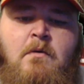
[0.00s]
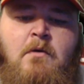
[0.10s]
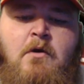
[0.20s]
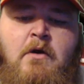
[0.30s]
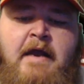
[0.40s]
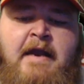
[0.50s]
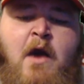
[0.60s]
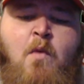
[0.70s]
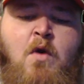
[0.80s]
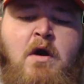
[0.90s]
okay,
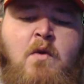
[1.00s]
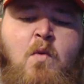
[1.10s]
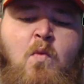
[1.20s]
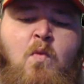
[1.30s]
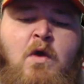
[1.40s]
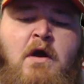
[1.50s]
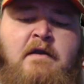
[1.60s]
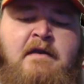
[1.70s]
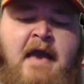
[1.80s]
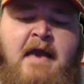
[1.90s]
now what
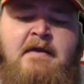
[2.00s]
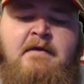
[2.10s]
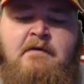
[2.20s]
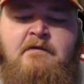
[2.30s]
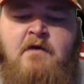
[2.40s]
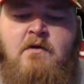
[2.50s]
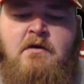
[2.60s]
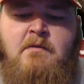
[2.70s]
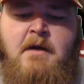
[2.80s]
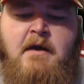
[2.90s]
Dana is
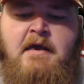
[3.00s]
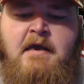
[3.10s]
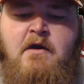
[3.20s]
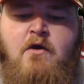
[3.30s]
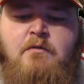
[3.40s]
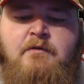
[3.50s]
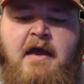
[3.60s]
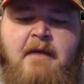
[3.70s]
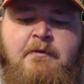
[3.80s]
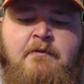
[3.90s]
talking about, he hopes
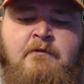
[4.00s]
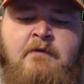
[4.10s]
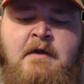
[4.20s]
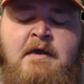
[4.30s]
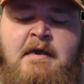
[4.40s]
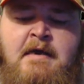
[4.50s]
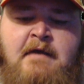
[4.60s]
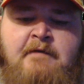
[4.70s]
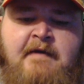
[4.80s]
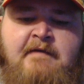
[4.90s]
happens,
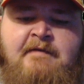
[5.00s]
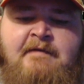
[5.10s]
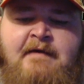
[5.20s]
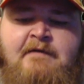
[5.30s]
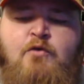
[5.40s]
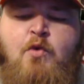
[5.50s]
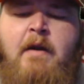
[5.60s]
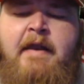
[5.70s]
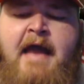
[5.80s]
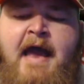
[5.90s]
is a 6 to
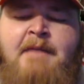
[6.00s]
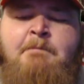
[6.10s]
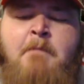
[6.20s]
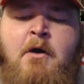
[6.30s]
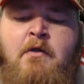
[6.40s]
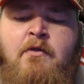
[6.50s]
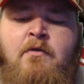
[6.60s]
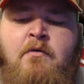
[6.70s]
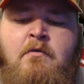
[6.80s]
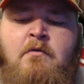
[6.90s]
9 month
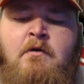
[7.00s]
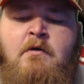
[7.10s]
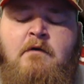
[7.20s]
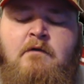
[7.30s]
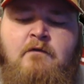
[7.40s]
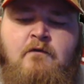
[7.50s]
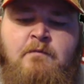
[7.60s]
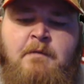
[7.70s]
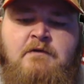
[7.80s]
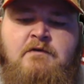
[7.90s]

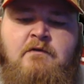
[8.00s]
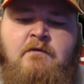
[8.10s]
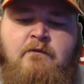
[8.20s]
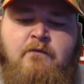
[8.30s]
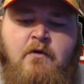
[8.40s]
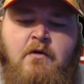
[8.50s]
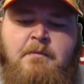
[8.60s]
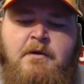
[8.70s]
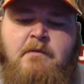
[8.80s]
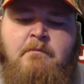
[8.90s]
suspension for Khabib.